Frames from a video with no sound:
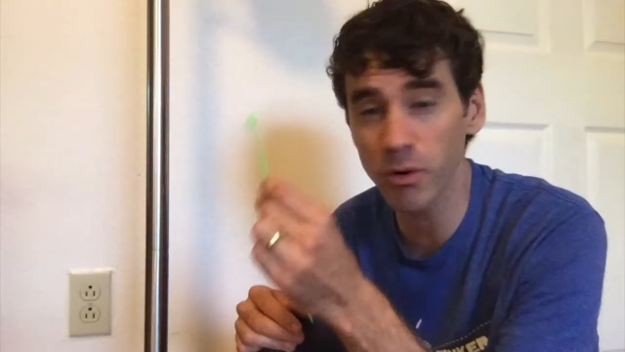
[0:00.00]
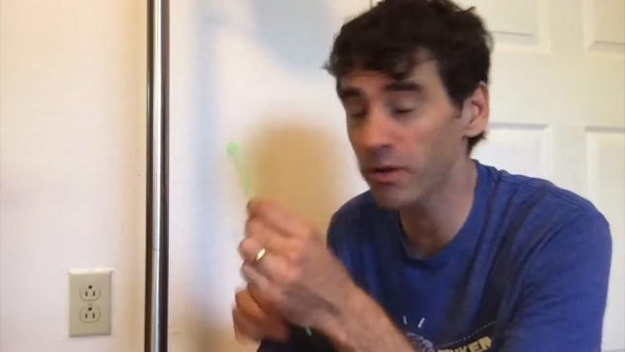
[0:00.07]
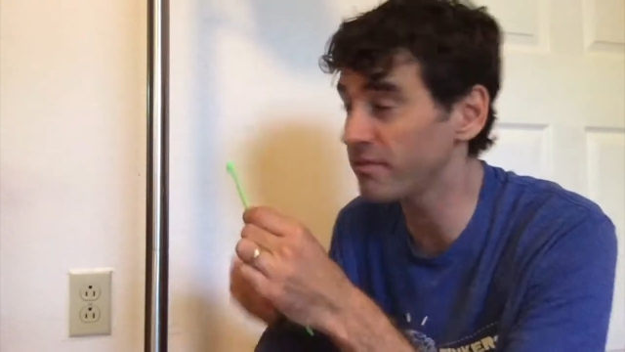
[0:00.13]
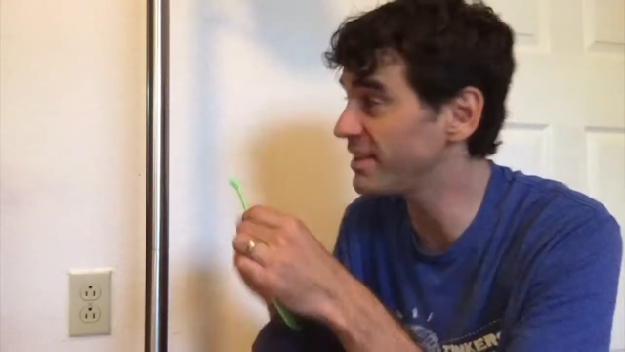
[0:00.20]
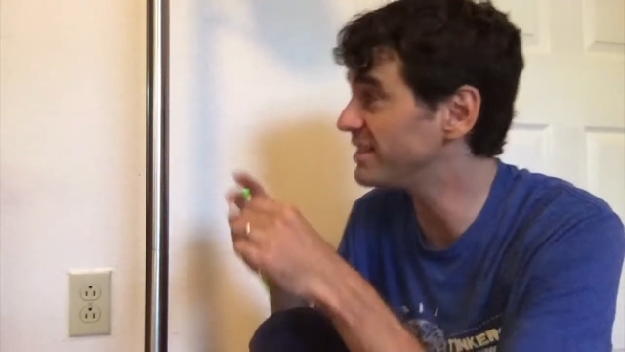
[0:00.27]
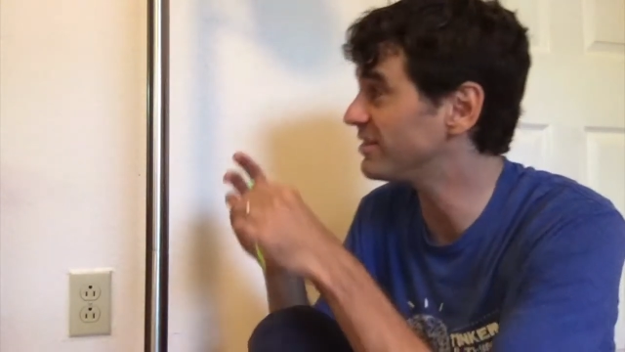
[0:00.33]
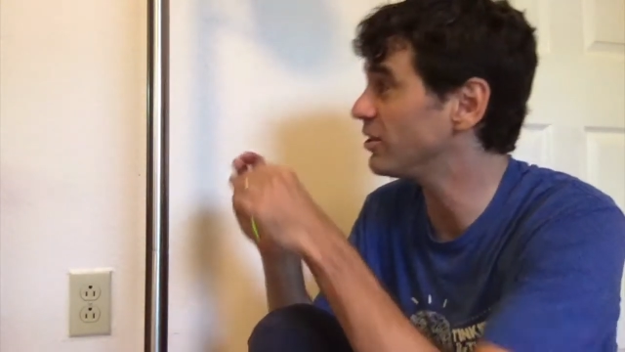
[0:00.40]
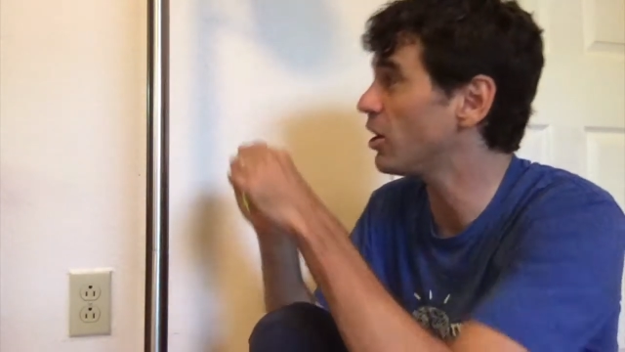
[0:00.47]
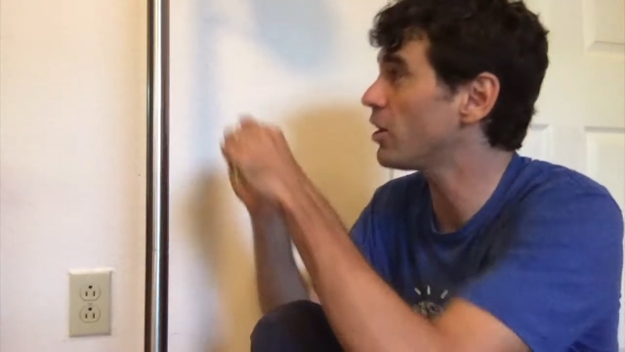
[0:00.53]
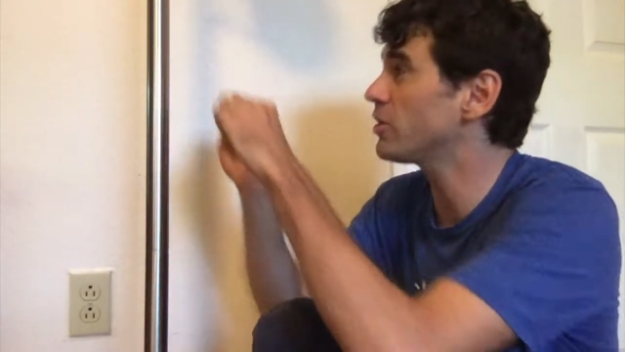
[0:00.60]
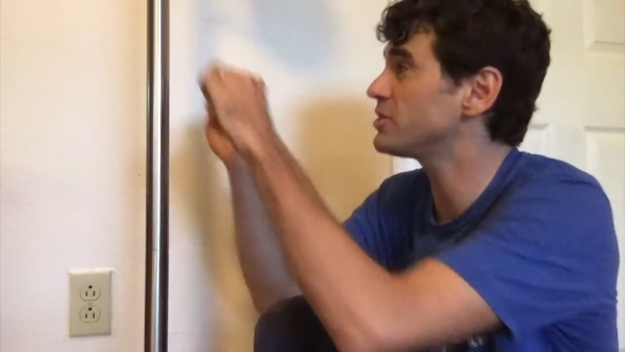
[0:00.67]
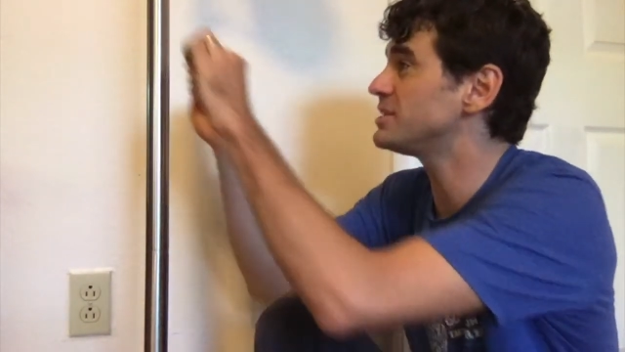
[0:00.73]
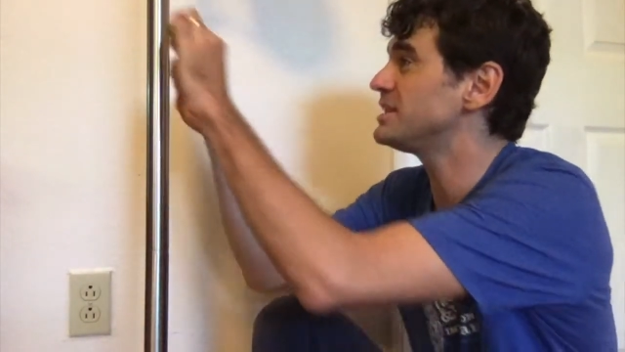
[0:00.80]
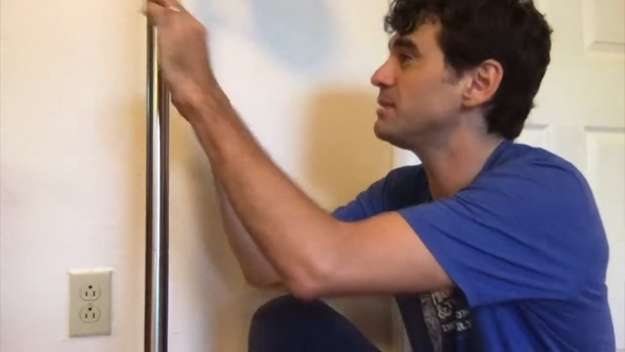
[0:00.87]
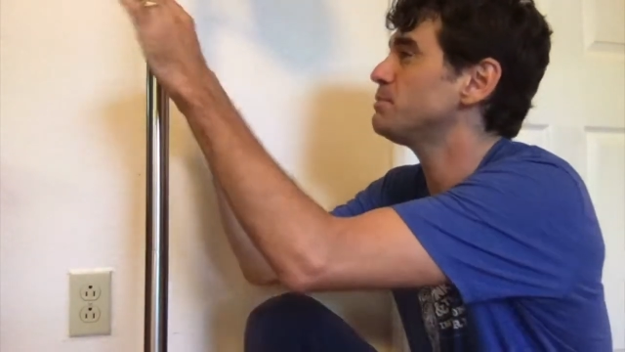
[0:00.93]
of these large
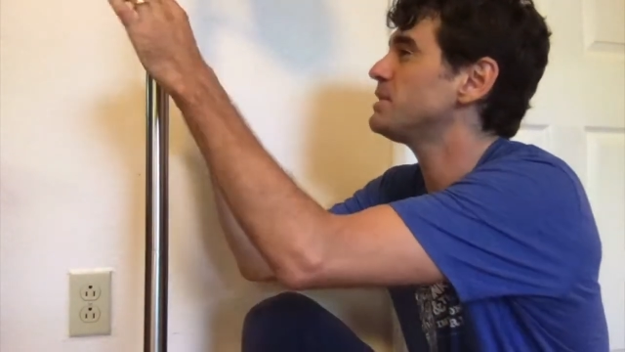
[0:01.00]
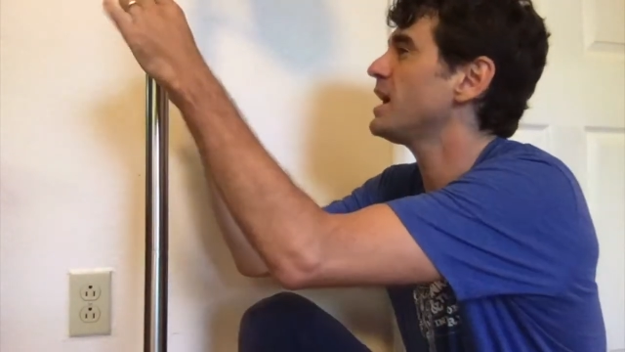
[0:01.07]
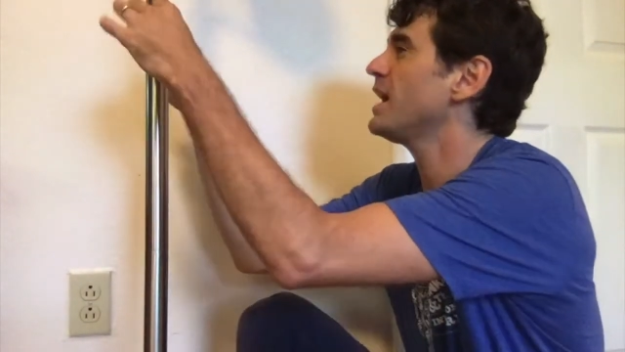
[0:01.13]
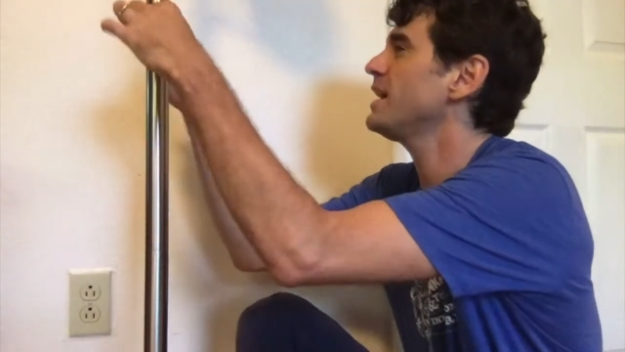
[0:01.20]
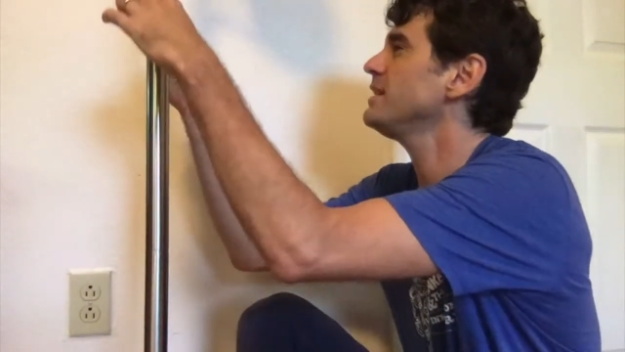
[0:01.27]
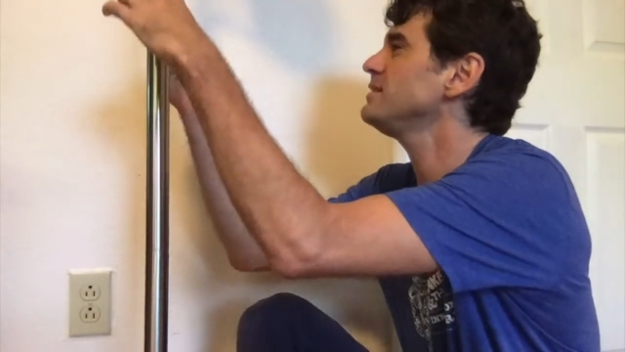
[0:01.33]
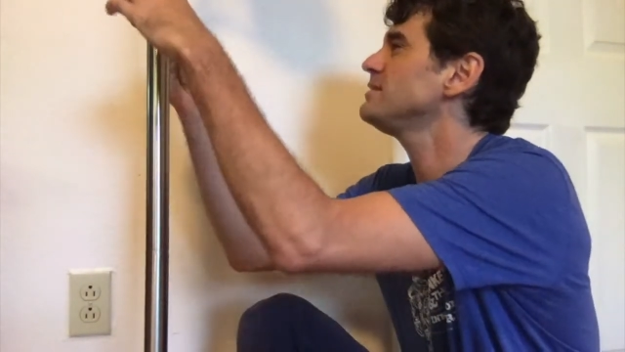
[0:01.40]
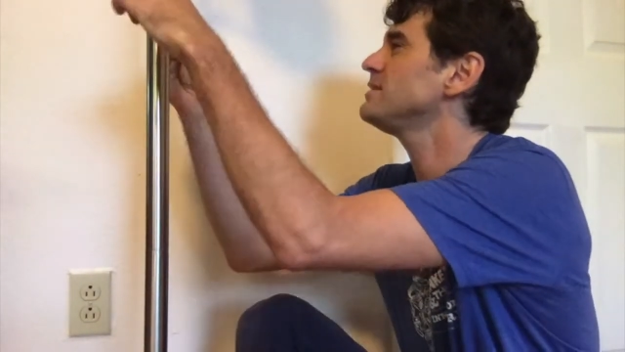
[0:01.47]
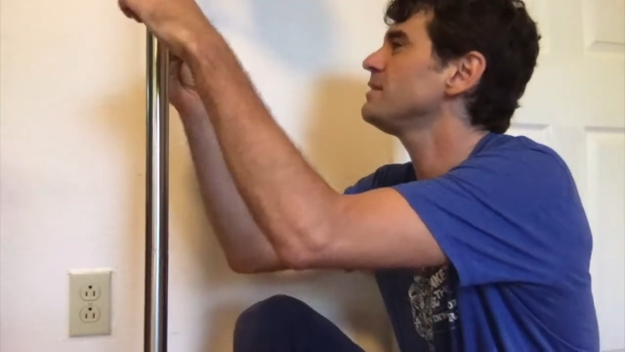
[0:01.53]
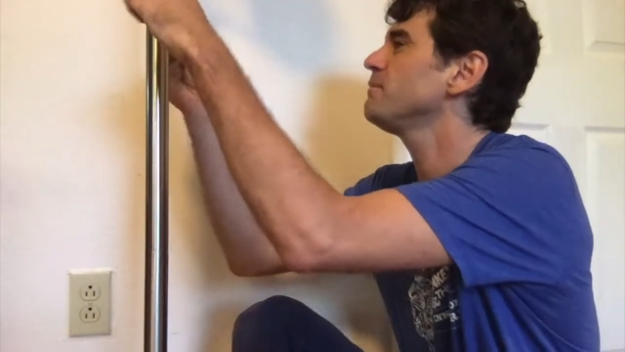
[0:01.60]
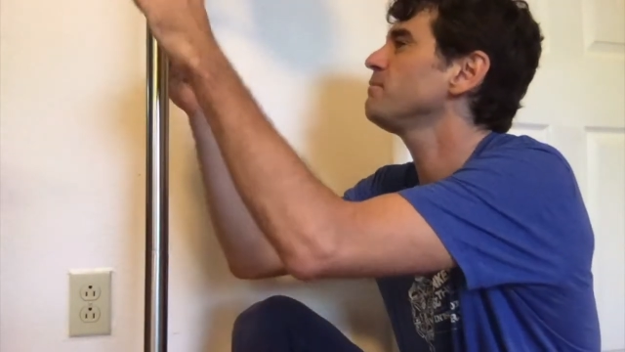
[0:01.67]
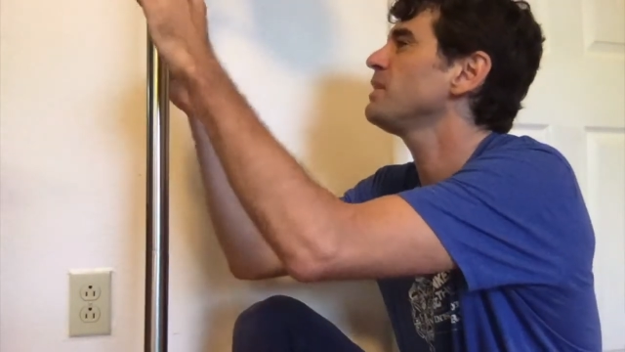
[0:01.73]
zip ties,